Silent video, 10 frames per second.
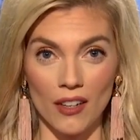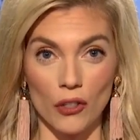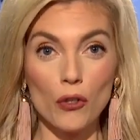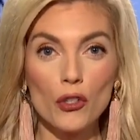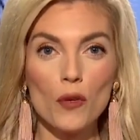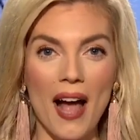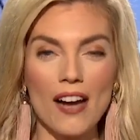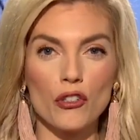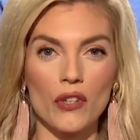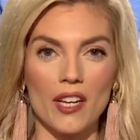YouTube
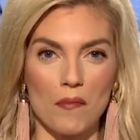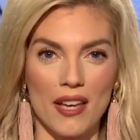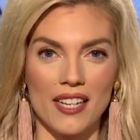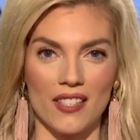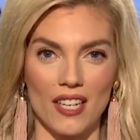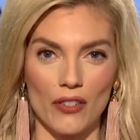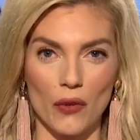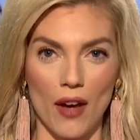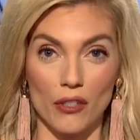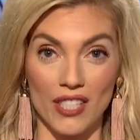actually admitted Steven
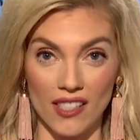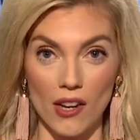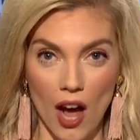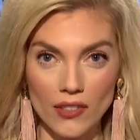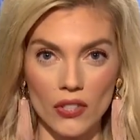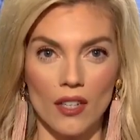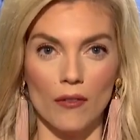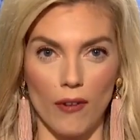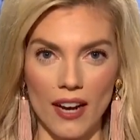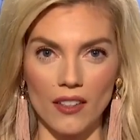Crowder did not
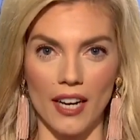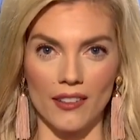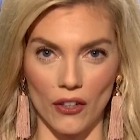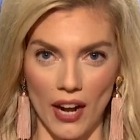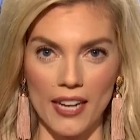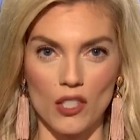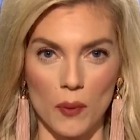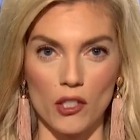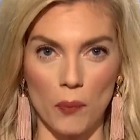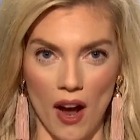violate their hate
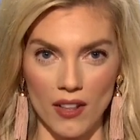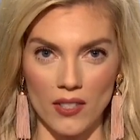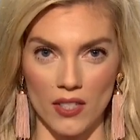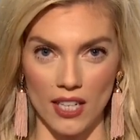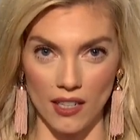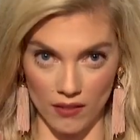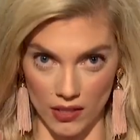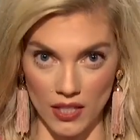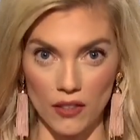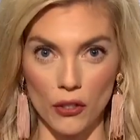speech policy
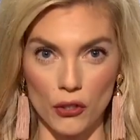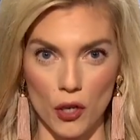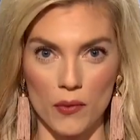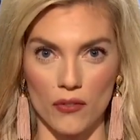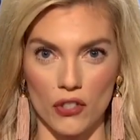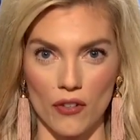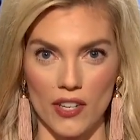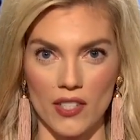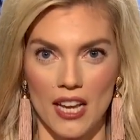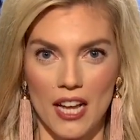that's in their terms of
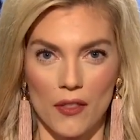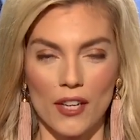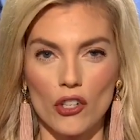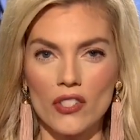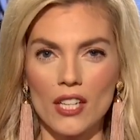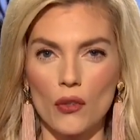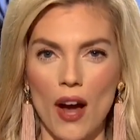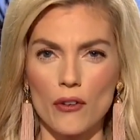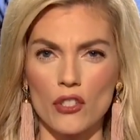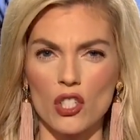service. They just said
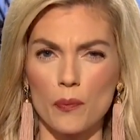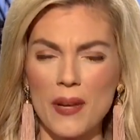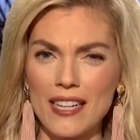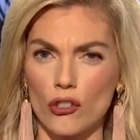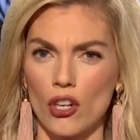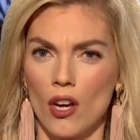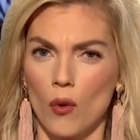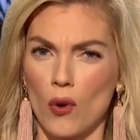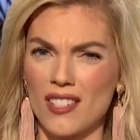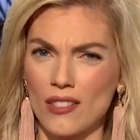Crowder's speech
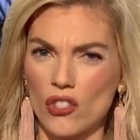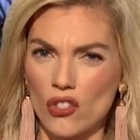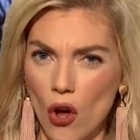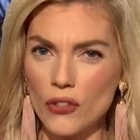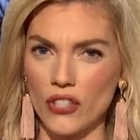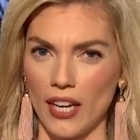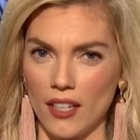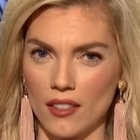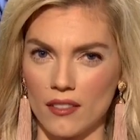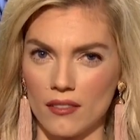was insulting.
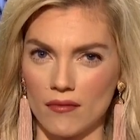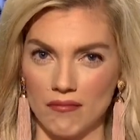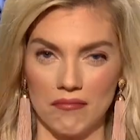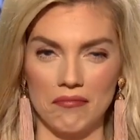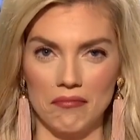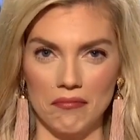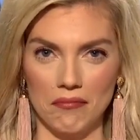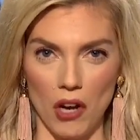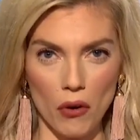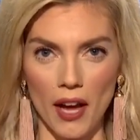
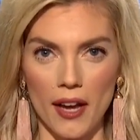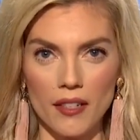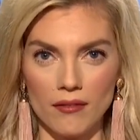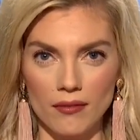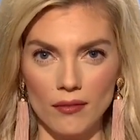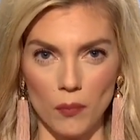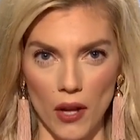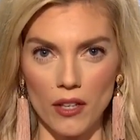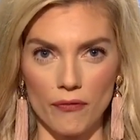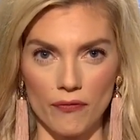Okay,
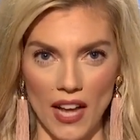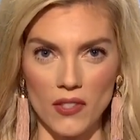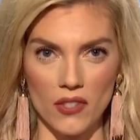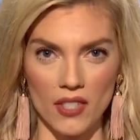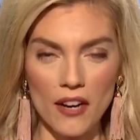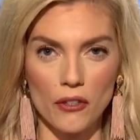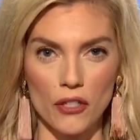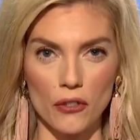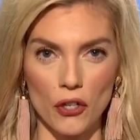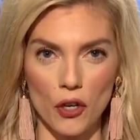well, if that's the standard,
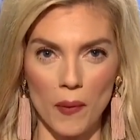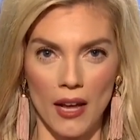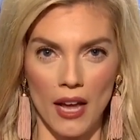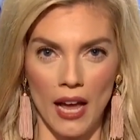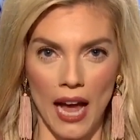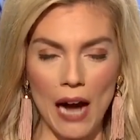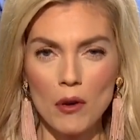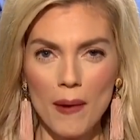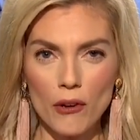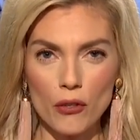YouTube,
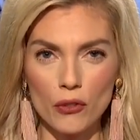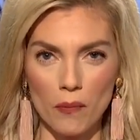how about you